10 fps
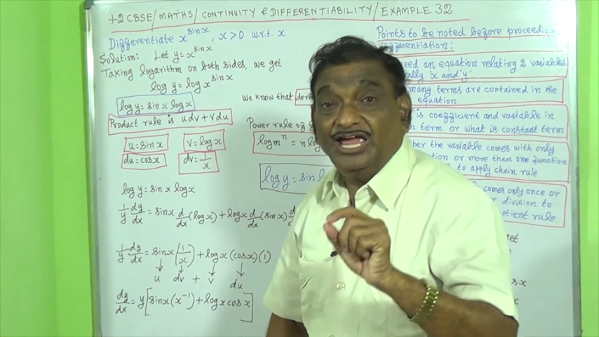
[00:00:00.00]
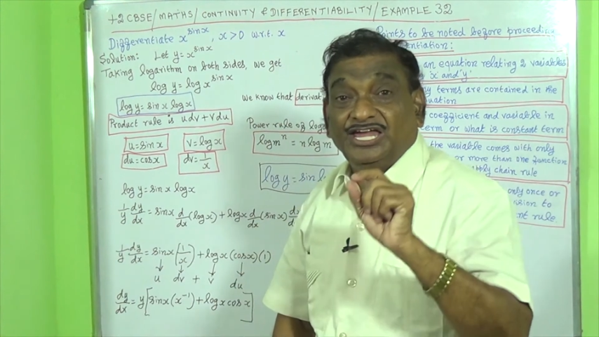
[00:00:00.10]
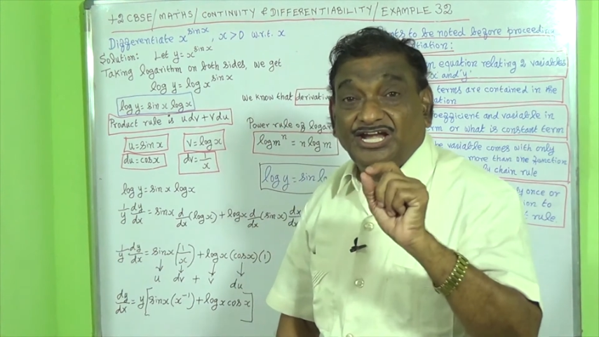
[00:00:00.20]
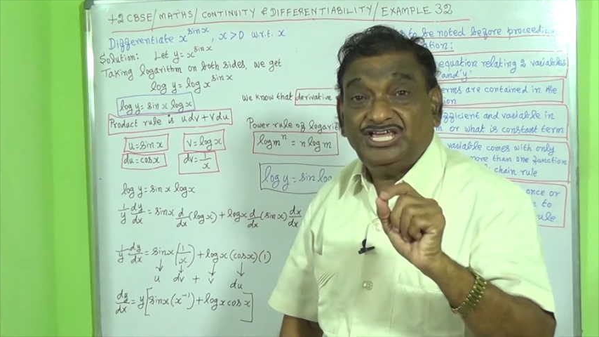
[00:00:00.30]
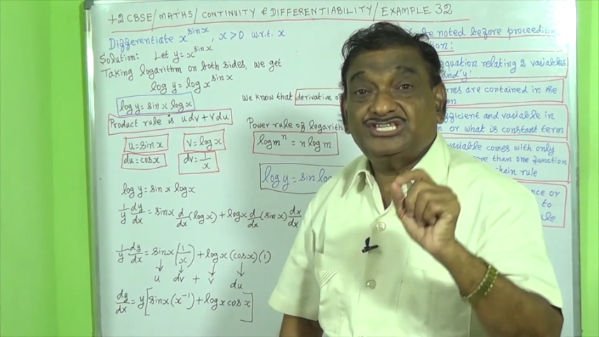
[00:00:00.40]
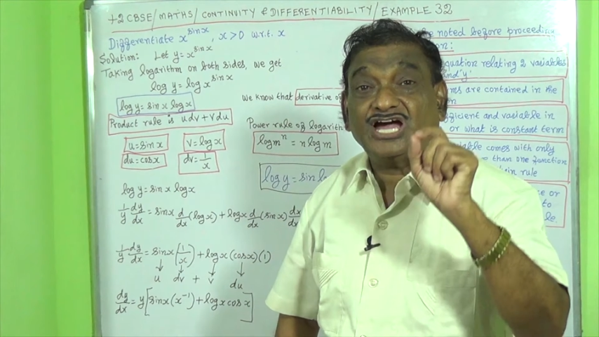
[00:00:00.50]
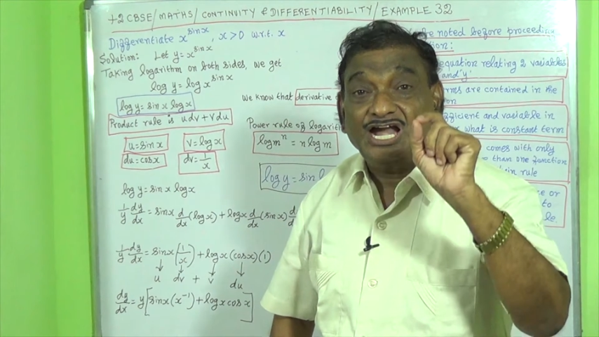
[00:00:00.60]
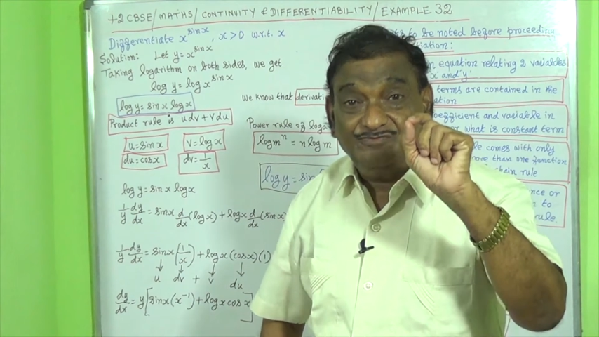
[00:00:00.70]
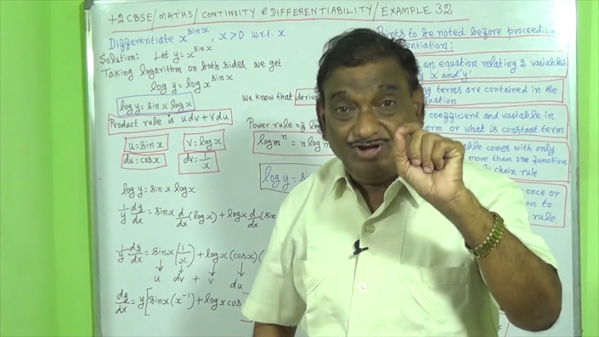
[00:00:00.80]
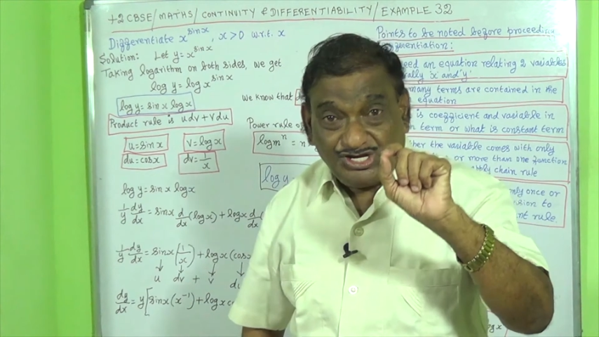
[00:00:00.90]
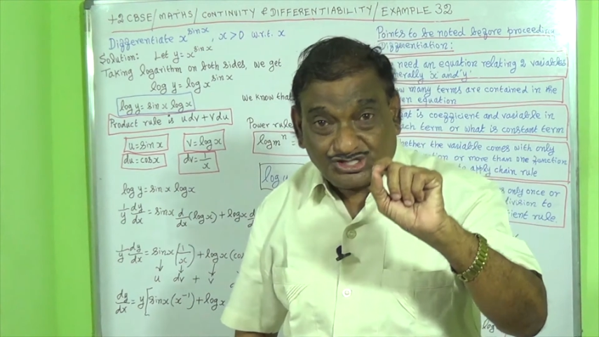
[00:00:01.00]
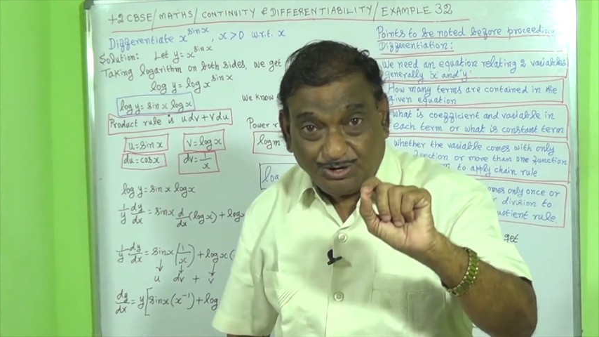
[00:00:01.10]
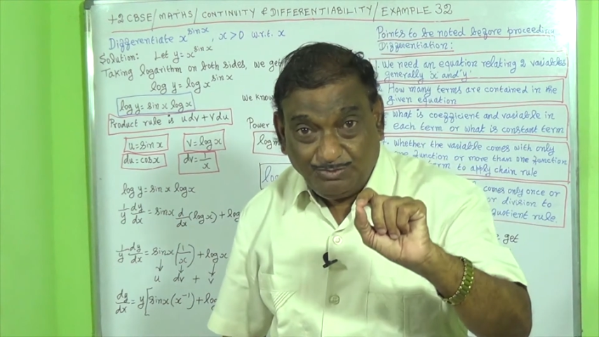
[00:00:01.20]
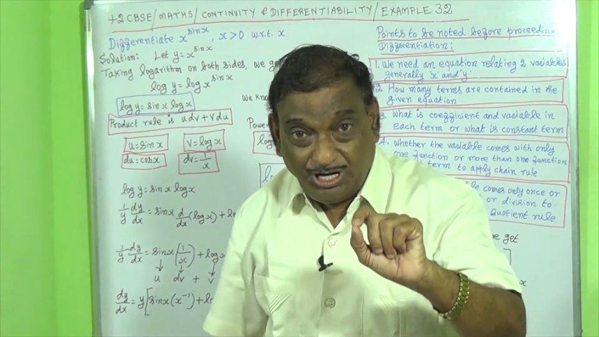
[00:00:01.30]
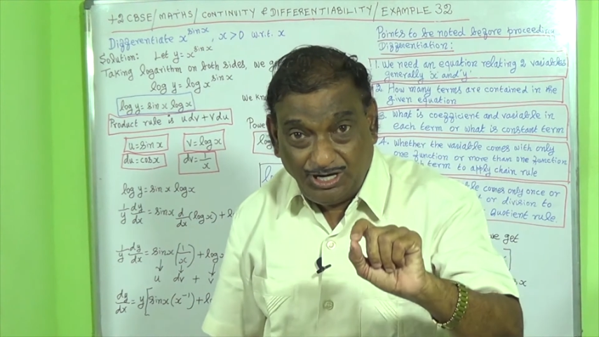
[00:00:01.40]
it is
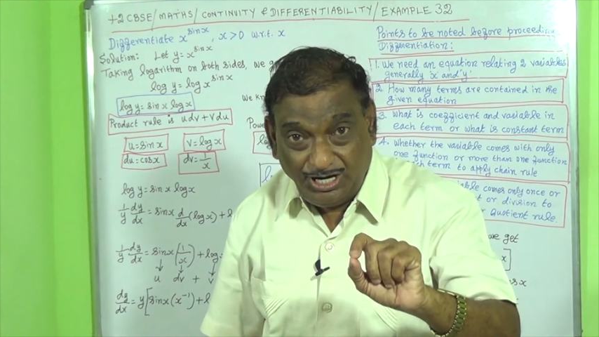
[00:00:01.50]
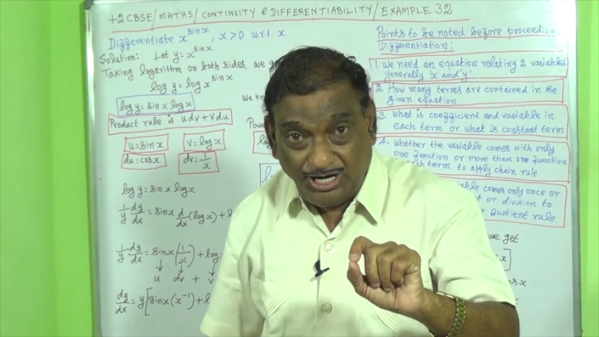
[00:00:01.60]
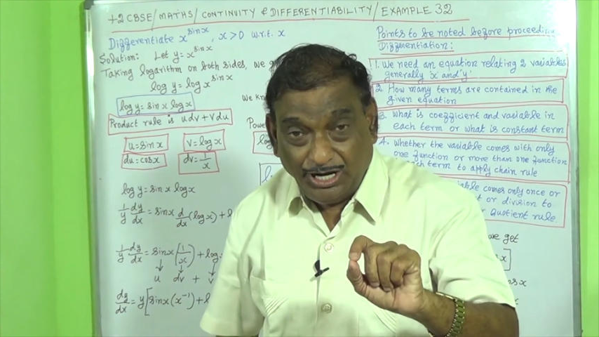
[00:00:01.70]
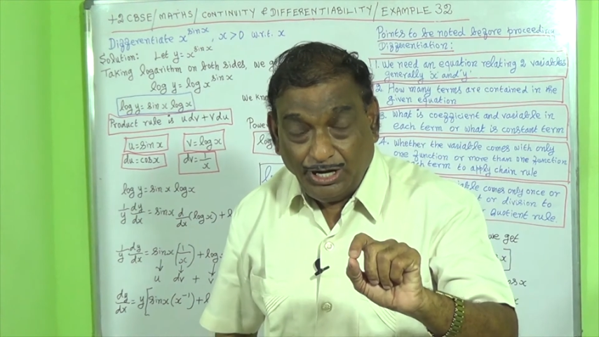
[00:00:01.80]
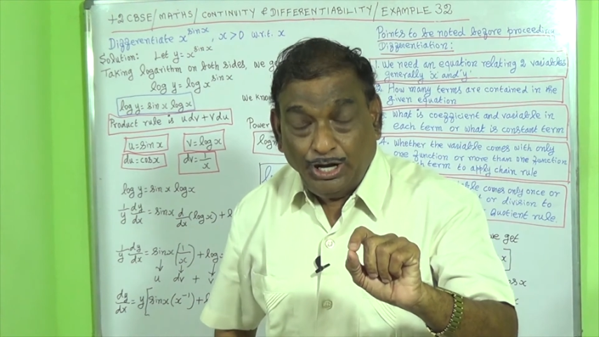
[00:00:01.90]
advisable